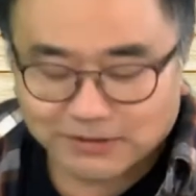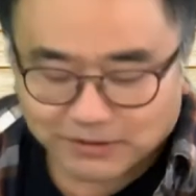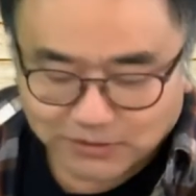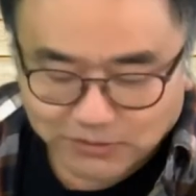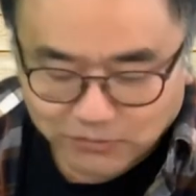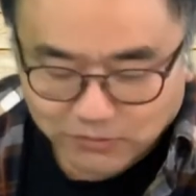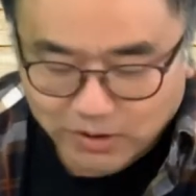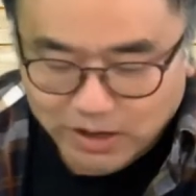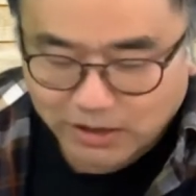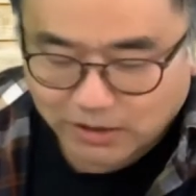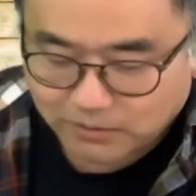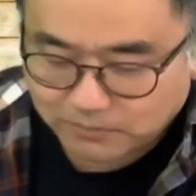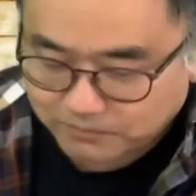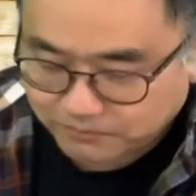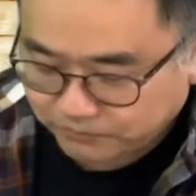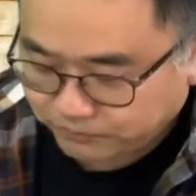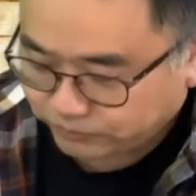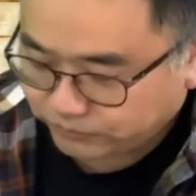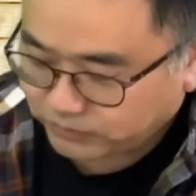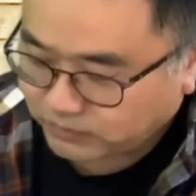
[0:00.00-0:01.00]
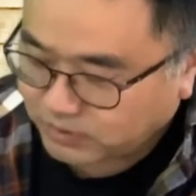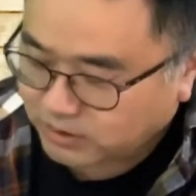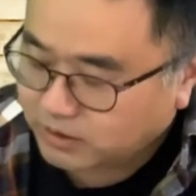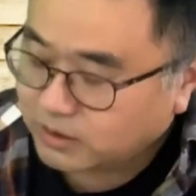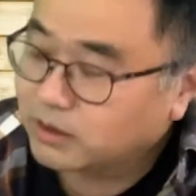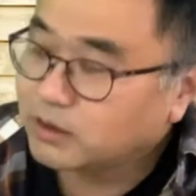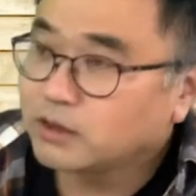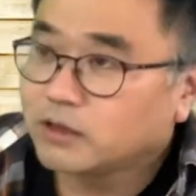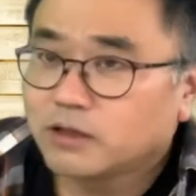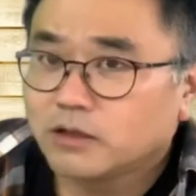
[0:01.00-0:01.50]
Well,
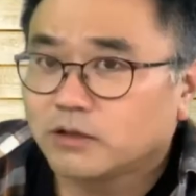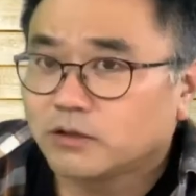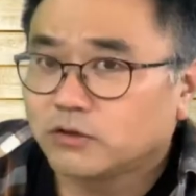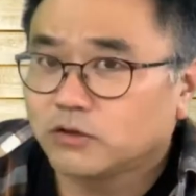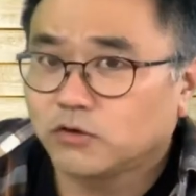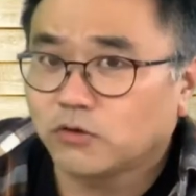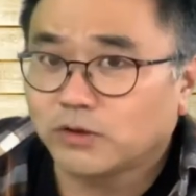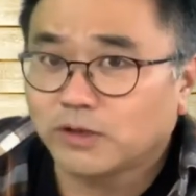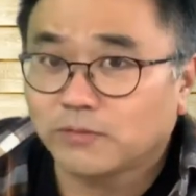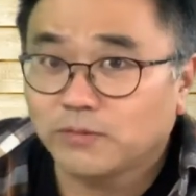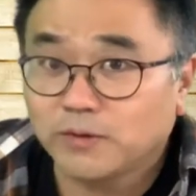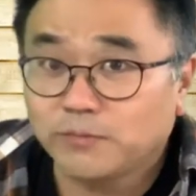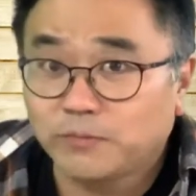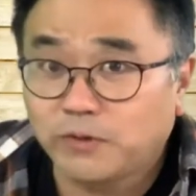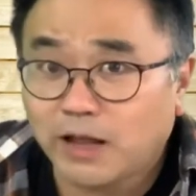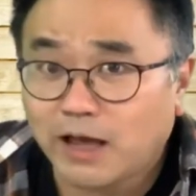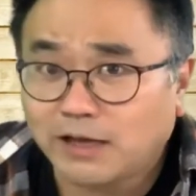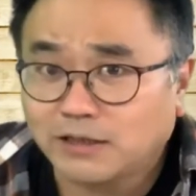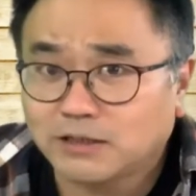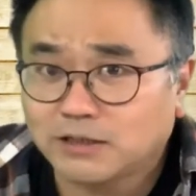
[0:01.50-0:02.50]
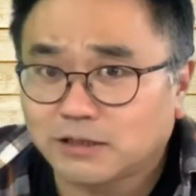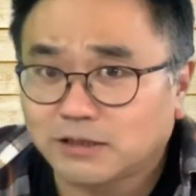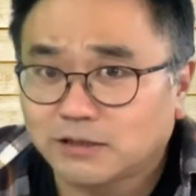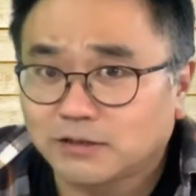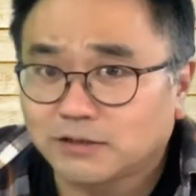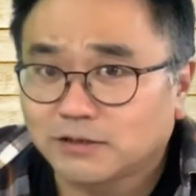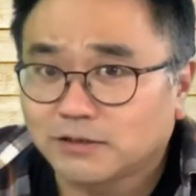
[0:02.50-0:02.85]
do you want to be blessed